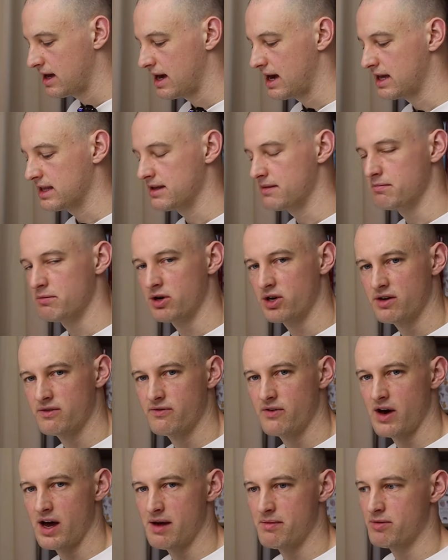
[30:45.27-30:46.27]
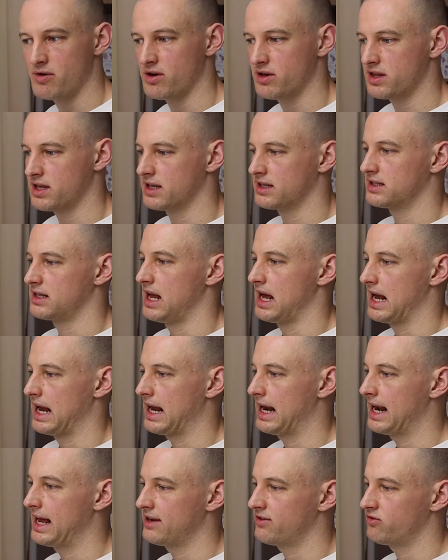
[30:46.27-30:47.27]
And then modifiable are things like
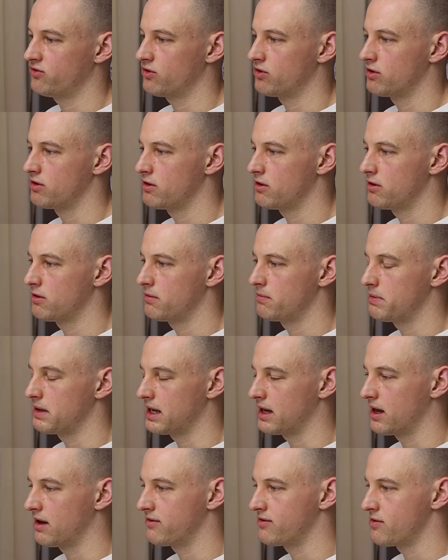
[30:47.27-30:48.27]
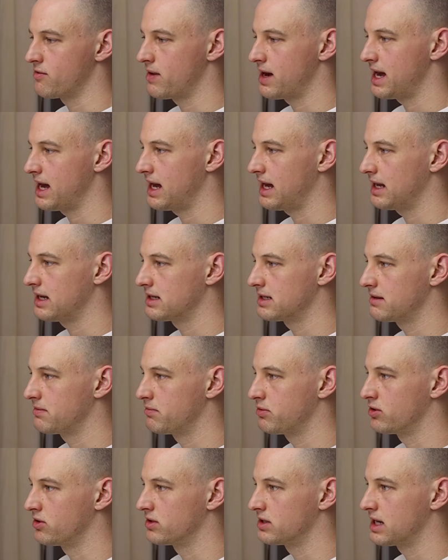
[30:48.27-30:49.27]
cholesterol, being overweight,
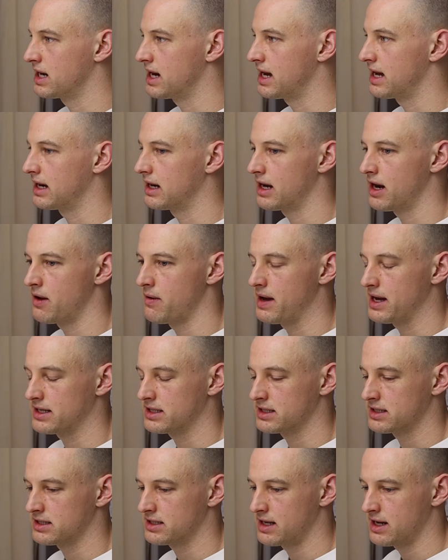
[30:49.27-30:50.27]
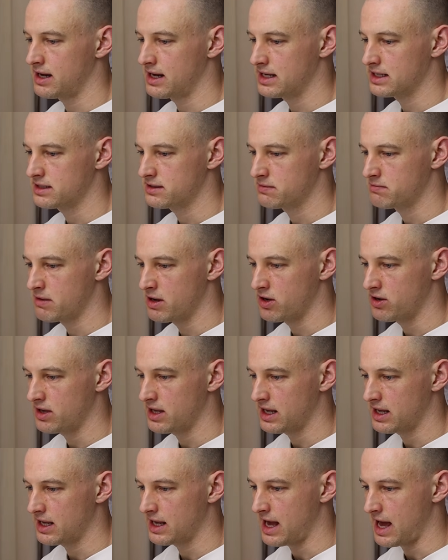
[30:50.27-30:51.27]
poor diet, low exercise,
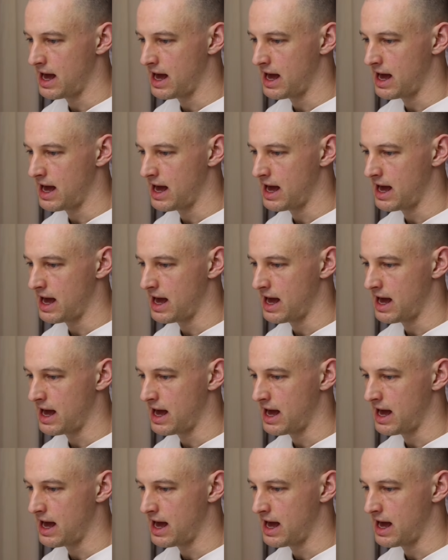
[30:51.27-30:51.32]
smoking,